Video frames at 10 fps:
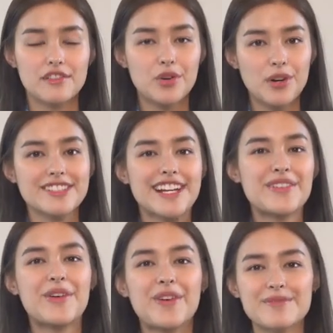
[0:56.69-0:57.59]
Of course I
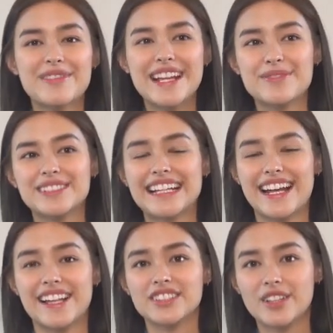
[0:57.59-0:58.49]
won't be able to
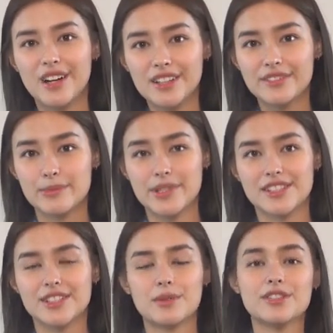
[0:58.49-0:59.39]
answer all of them
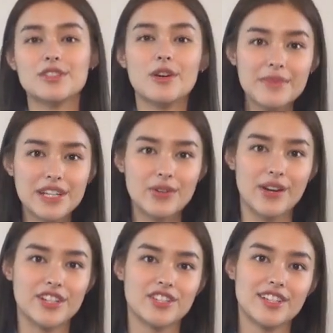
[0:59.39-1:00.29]
because there were so many
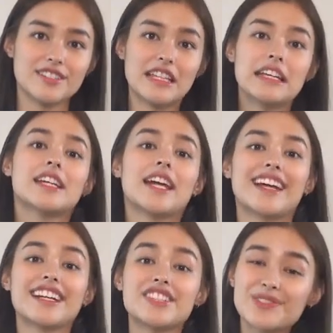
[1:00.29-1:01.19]
questions,
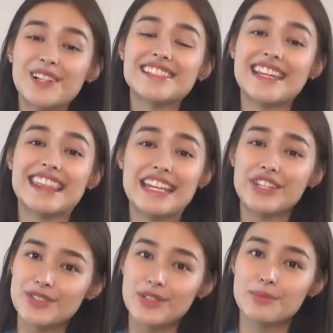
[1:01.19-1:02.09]
and I just want to say
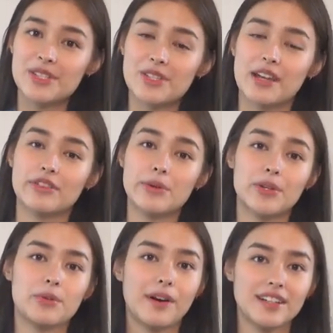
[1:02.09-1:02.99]
thank you so much to
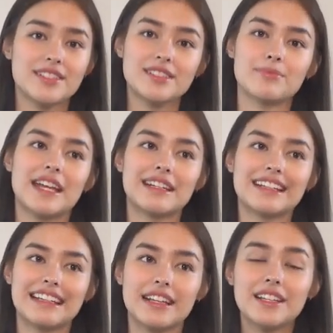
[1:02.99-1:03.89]
everyone who participated in